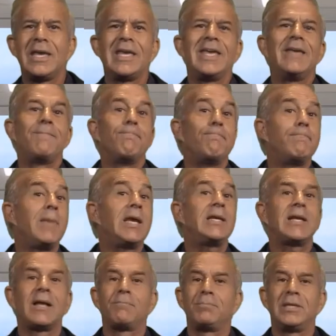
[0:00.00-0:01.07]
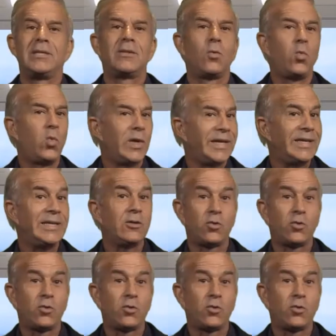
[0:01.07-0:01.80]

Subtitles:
it may not be the winning